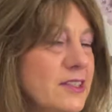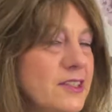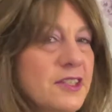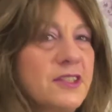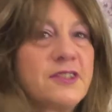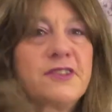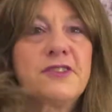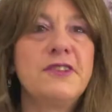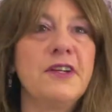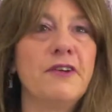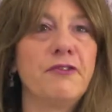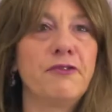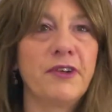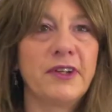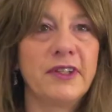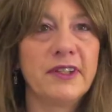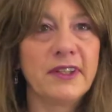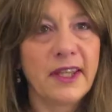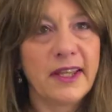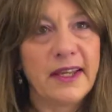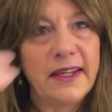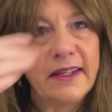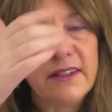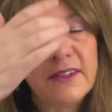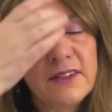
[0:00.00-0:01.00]
Just different
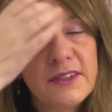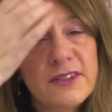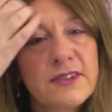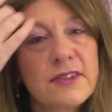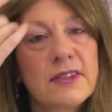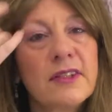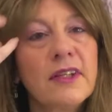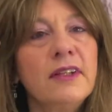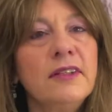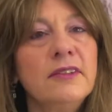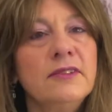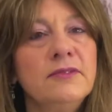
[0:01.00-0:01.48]
lengths,